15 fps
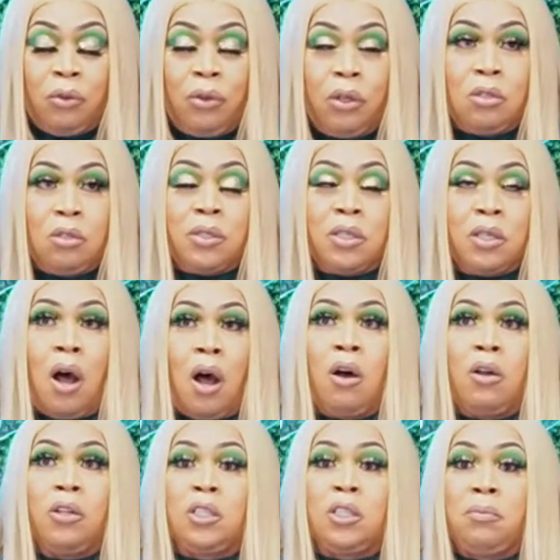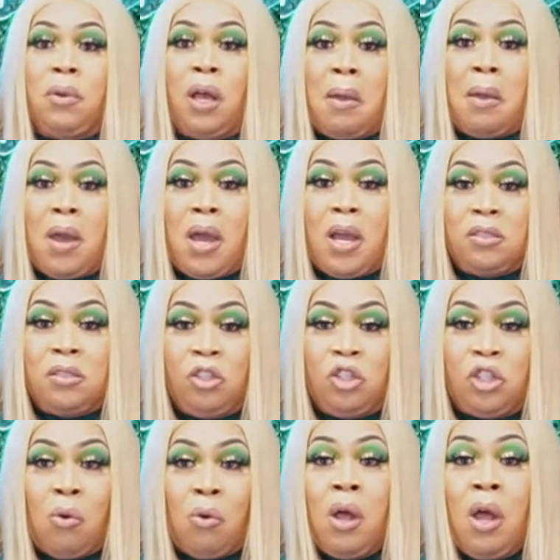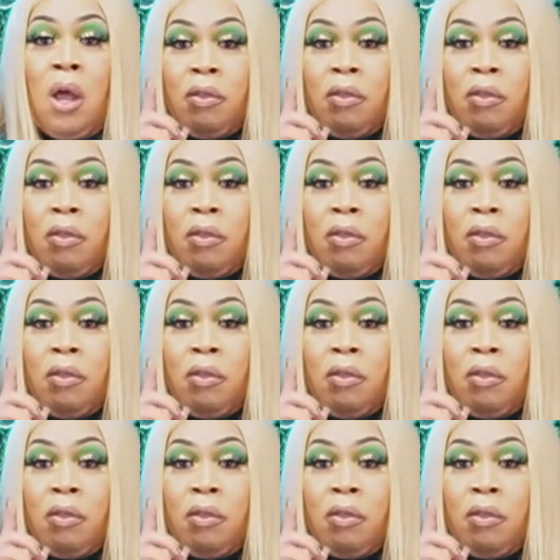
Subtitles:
This was an awesome, amazing show.